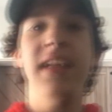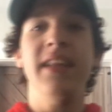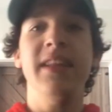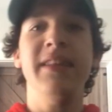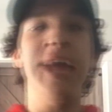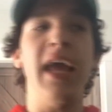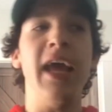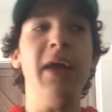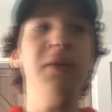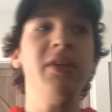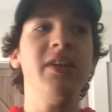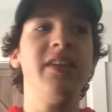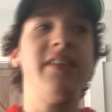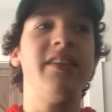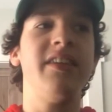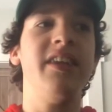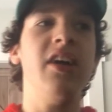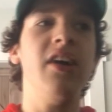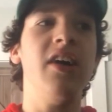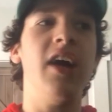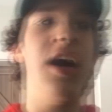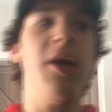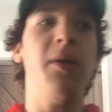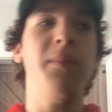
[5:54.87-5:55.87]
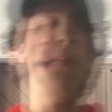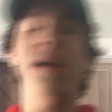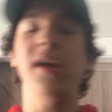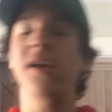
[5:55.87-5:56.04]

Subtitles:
They would still help